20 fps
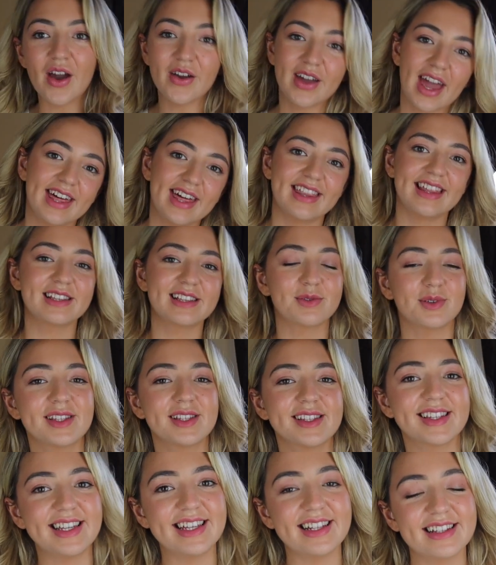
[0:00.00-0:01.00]
Okay, this
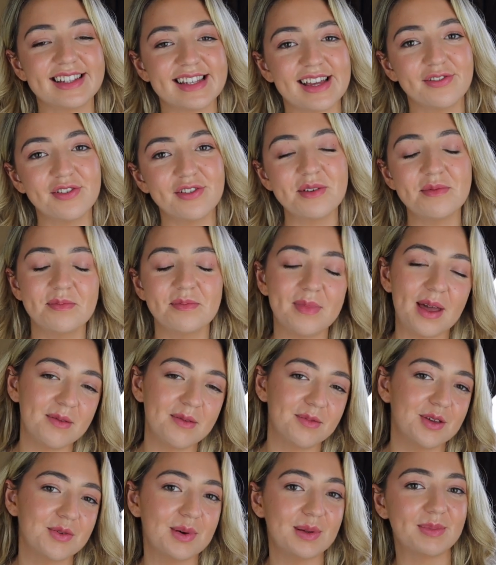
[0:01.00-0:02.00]
one's a little different.
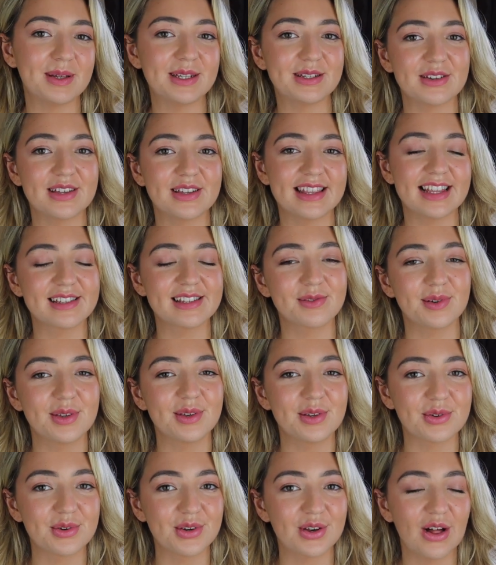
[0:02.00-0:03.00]
Maybe you will be doing this when
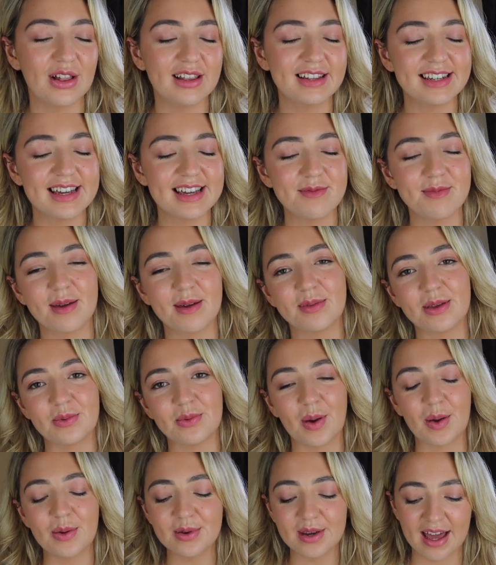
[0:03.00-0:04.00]
you're on holiday, maybe you
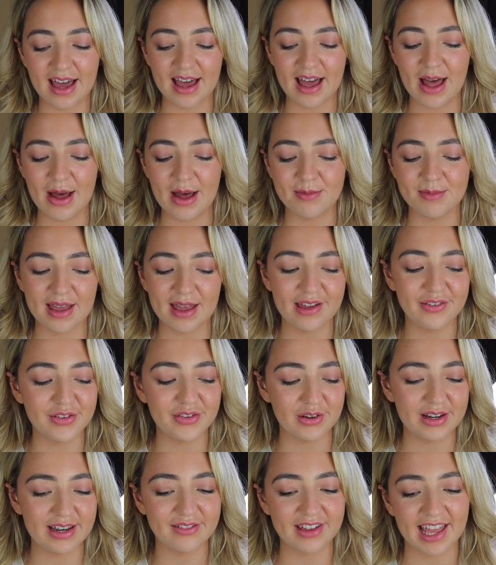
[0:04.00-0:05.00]
won't, um, but if
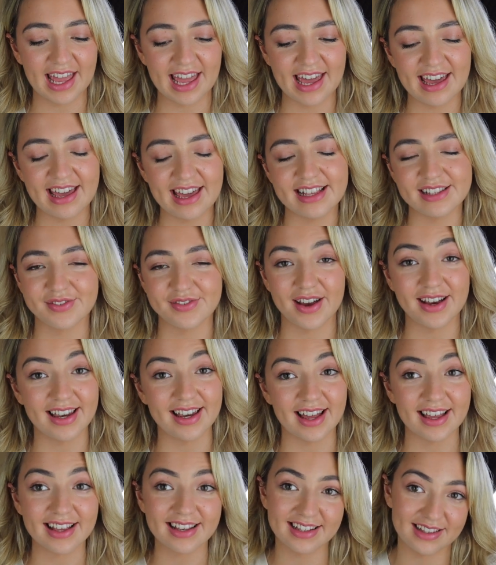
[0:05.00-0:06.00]
you're living here, it's very
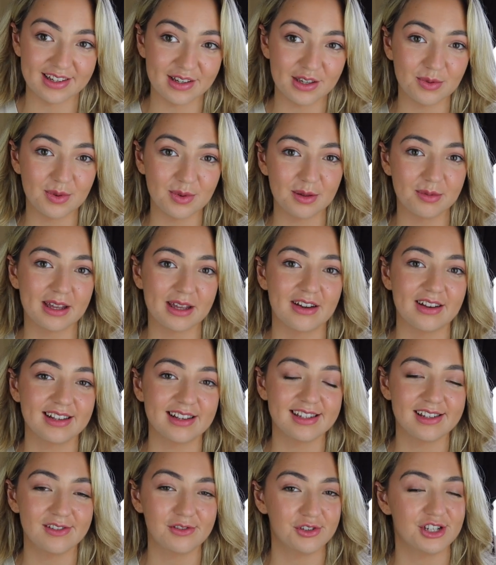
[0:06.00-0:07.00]
likely that you will be going
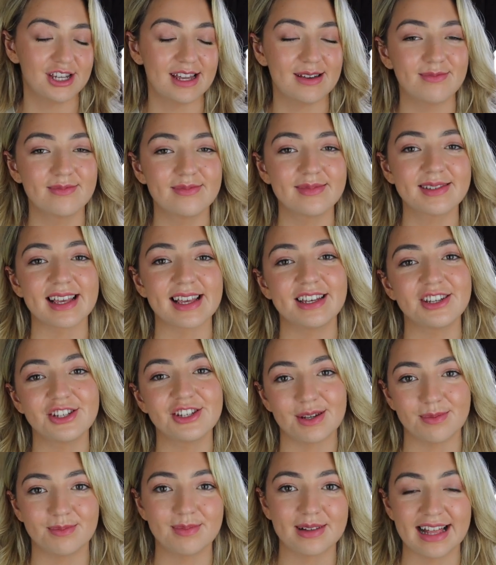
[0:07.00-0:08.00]
to gyms and
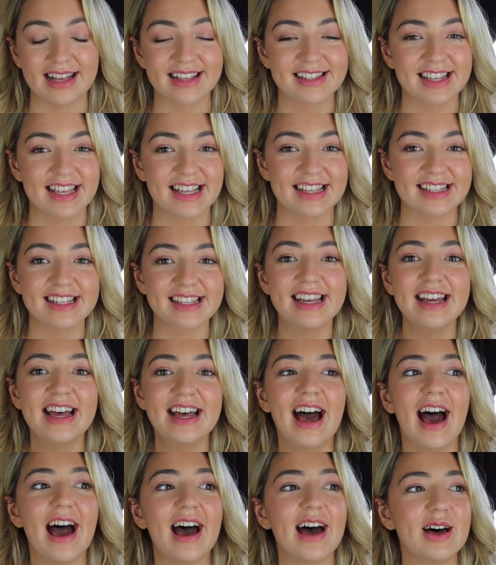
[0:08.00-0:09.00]
gym classes.
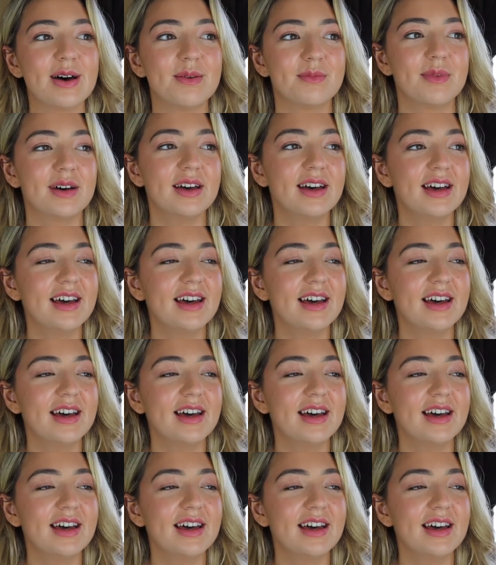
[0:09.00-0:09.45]
Um,